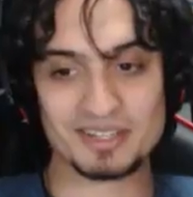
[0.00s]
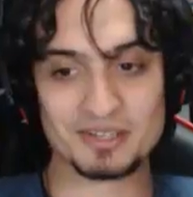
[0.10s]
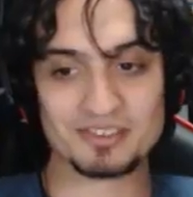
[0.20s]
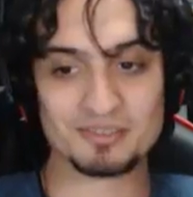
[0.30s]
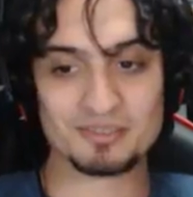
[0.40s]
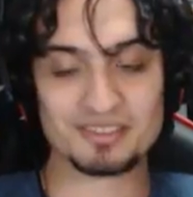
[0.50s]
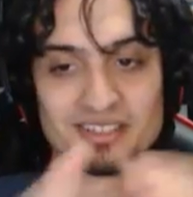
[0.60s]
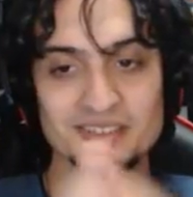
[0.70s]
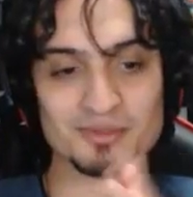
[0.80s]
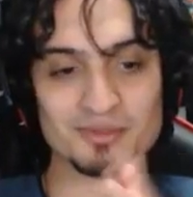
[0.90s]
to be said?
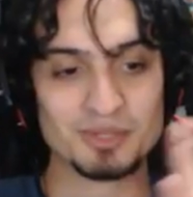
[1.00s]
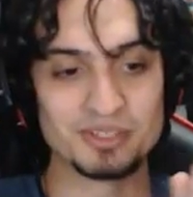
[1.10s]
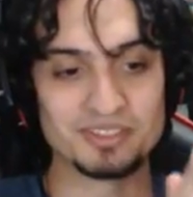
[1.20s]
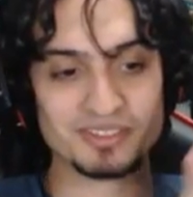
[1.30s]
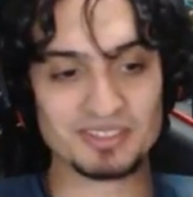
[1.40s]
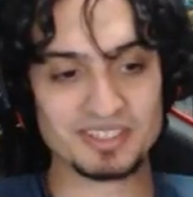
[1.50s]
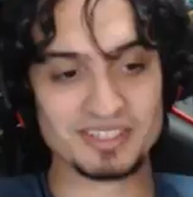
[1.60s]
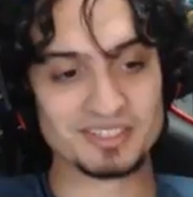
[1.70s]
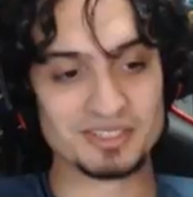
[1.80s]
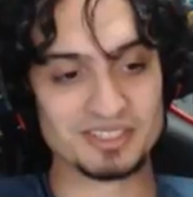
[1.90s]
Will, you still there? You good?